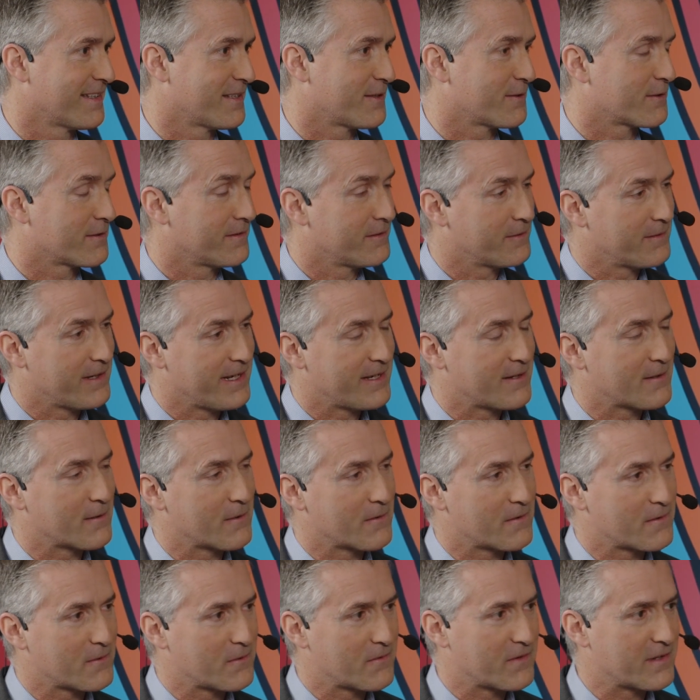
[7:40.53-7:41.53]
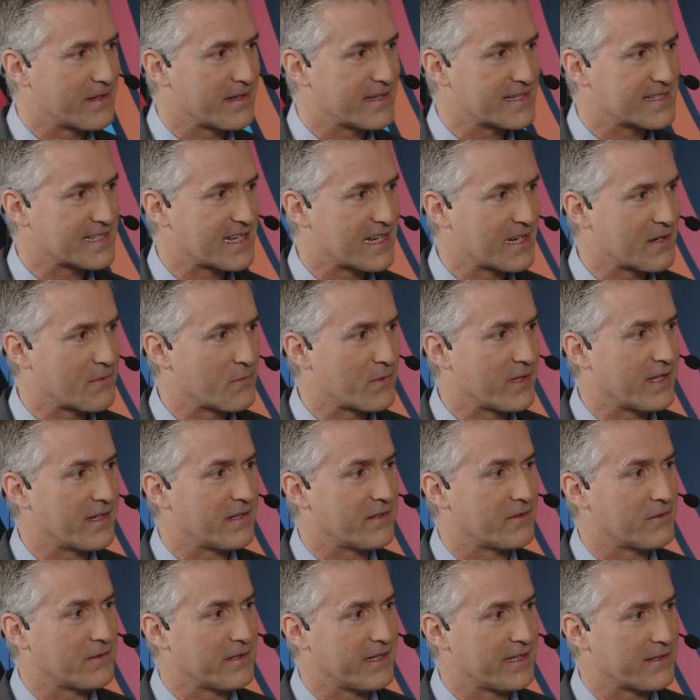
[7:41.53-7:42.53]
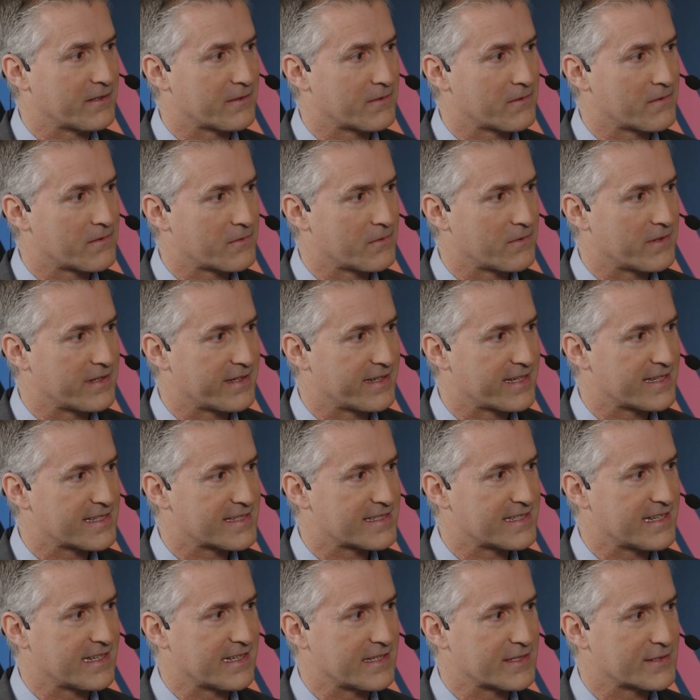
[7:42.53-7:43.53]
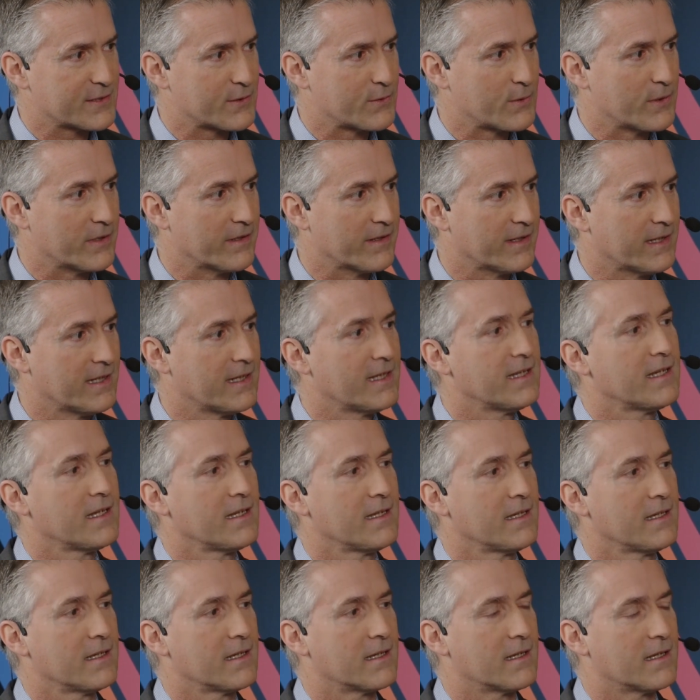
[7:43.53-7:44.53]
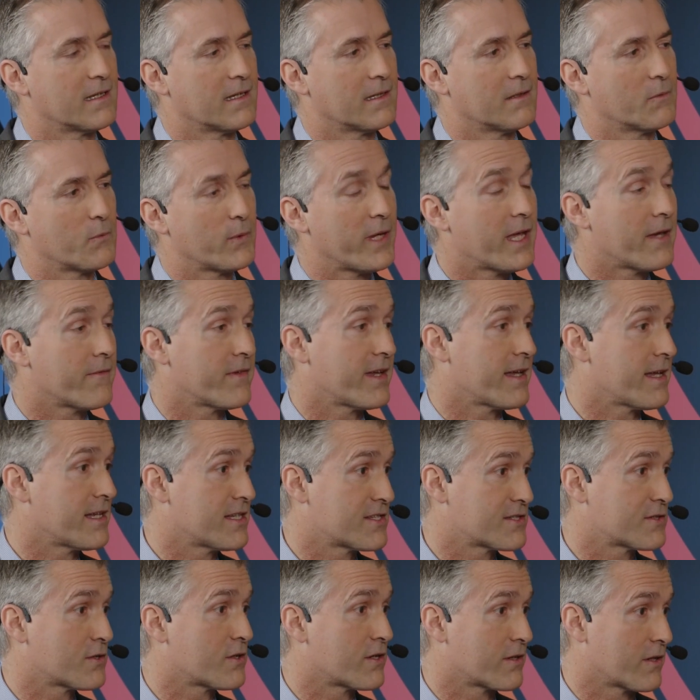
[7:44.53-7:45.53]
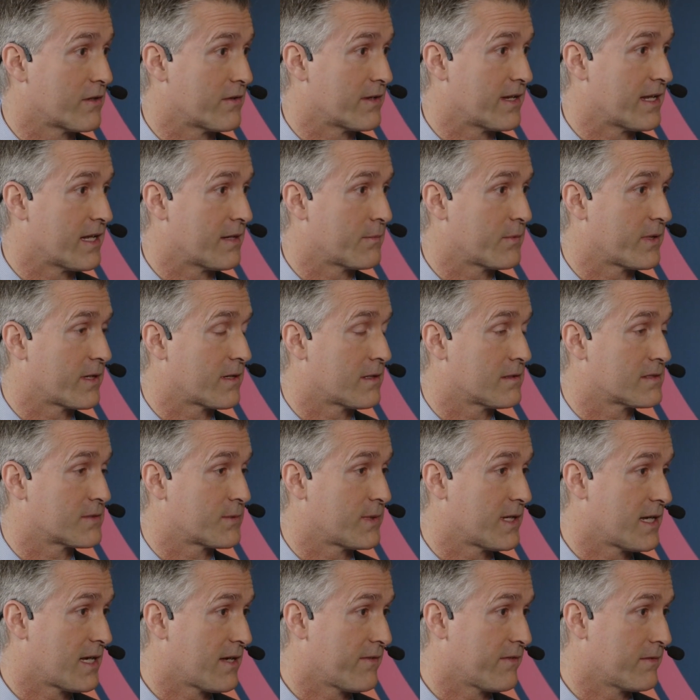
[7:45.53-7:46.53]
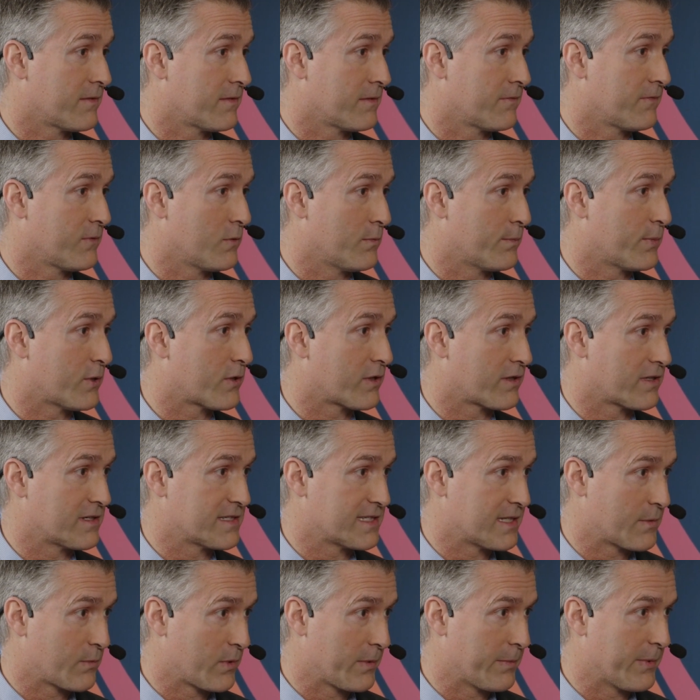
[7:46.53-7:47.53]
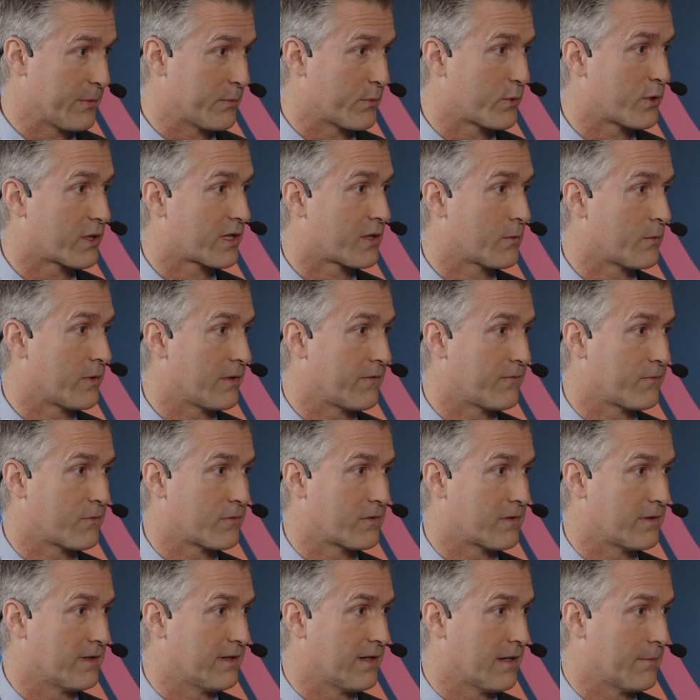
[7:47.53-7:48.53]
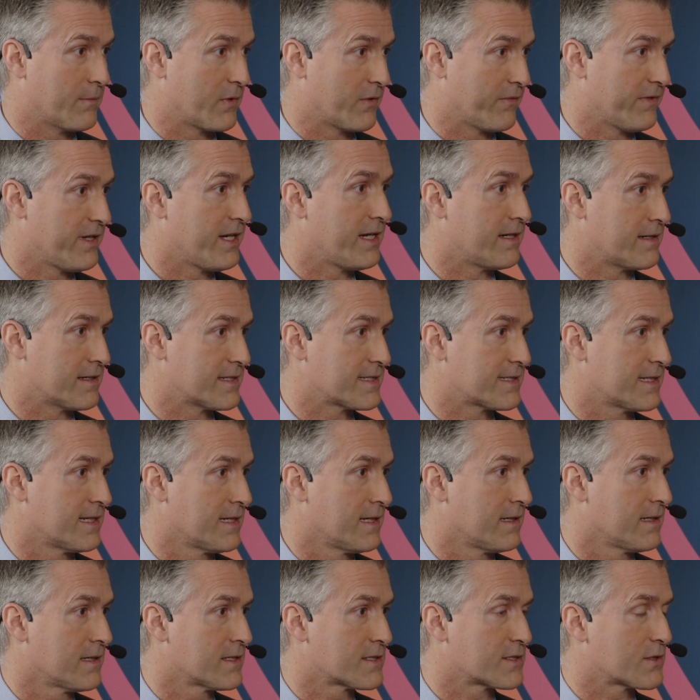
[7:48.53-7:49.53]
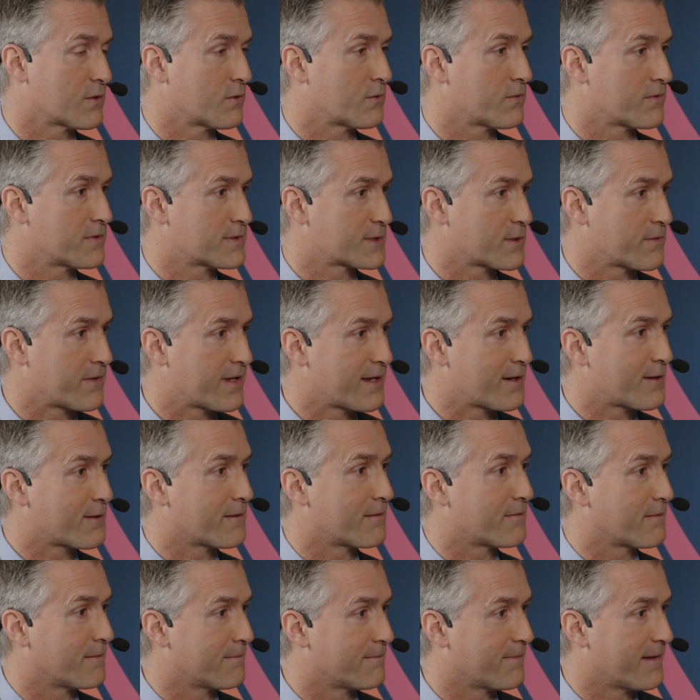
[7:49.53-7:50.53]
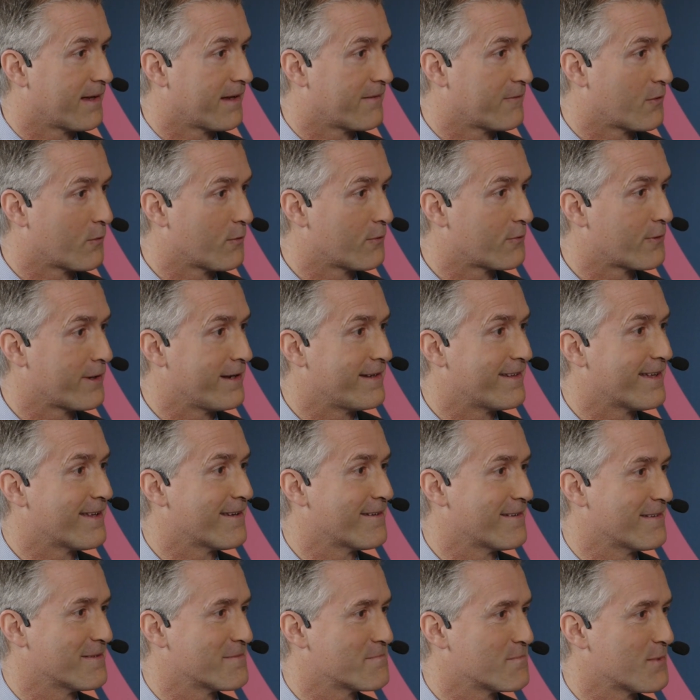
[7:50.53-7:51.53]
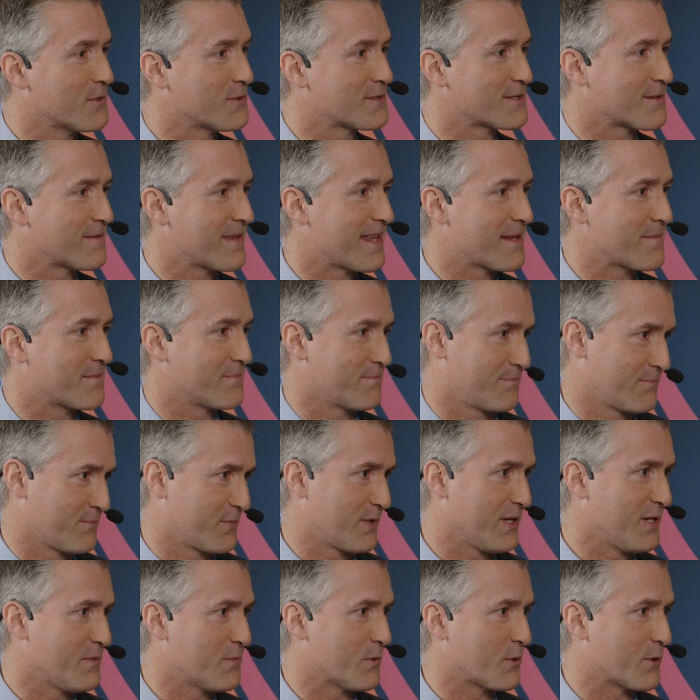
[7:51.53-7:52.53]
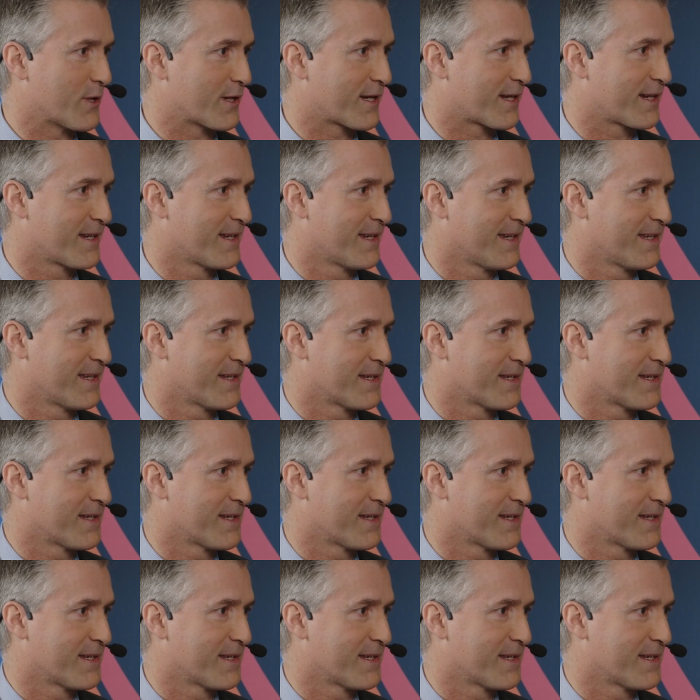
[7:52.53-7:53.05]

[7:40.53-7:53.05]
You need to go through the design win, you need to go through the testing and so on. We have a head start on that because we have a few partners that we've been working with for a number of years. So they have already done most of that pre-work.